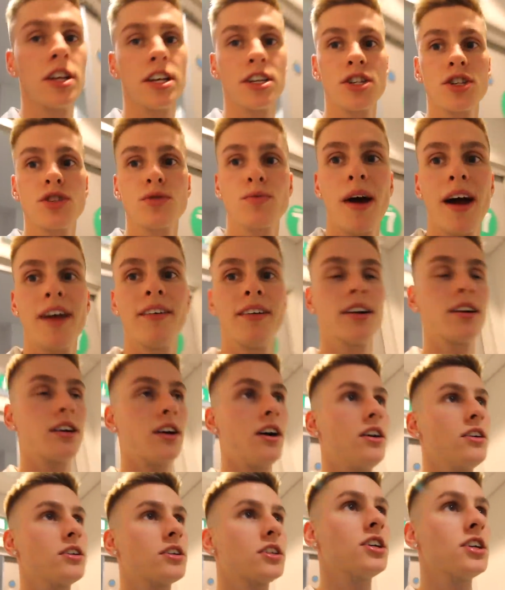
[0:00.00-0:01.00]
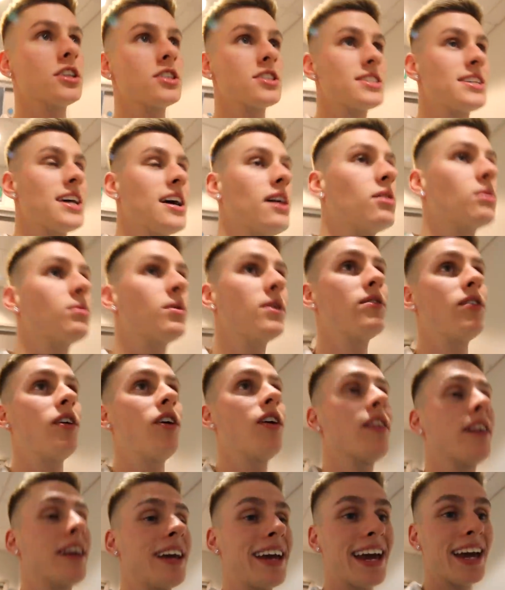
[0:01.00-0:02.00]
this is where it all goes down with
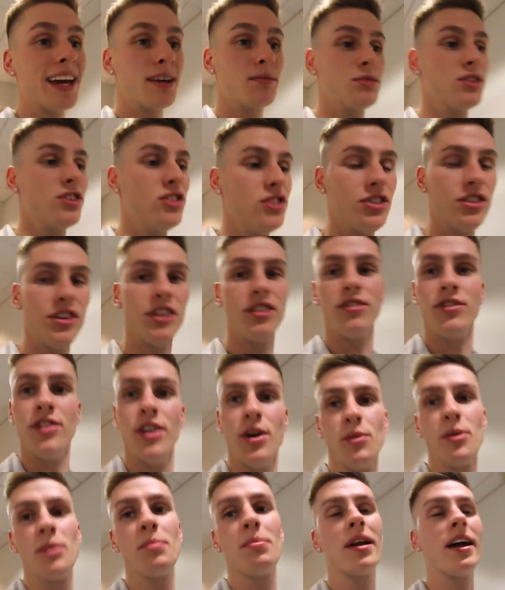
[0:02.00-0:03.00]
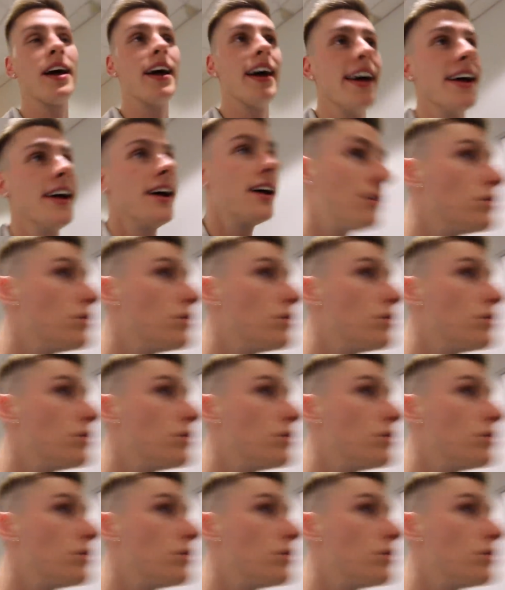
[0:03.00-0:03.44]
all the games and stuff that we play.